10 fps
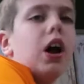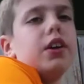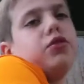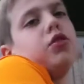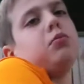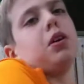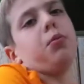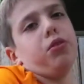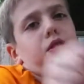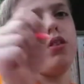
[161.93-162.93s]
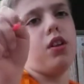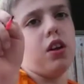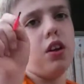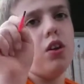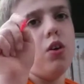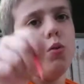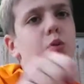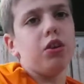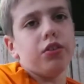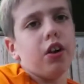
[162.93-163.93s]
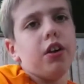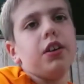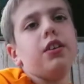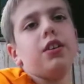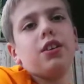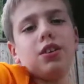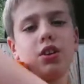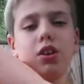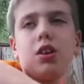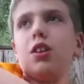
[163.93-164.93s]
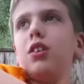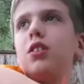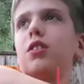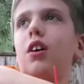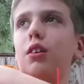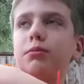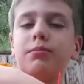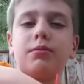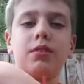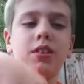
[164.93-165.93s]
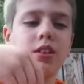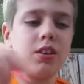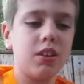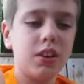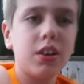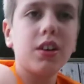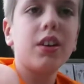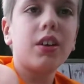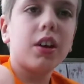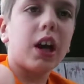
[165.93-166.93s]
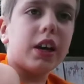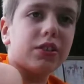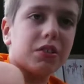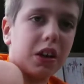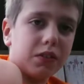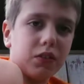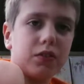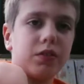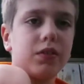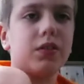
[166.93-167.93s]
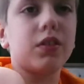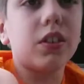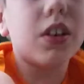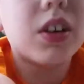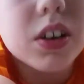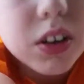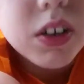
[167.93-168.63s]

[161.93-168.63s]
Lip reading: I should be able to see words on it. So I just have to go